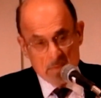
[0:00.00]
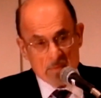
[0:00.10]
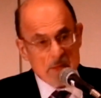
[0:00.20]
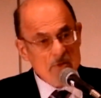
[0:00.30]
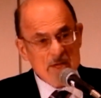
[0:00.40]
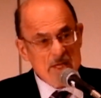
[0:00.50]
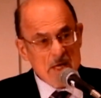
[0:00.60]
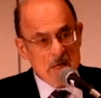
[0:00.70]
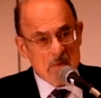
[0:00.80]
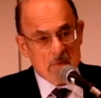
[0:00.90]
They'll say
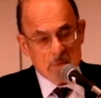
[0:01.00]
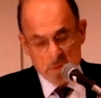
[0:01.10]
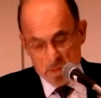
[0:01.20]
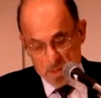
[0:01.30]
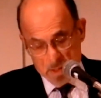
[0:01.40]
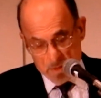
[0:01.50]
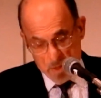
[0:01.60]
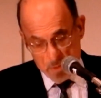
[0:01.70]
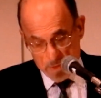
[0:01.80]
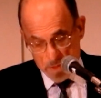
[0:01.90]
no.
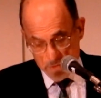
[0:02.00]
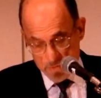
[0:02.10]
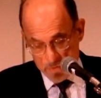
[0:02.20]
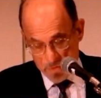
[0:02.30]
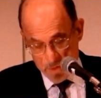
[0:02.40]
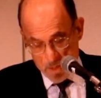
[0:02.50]
No, it doesn't.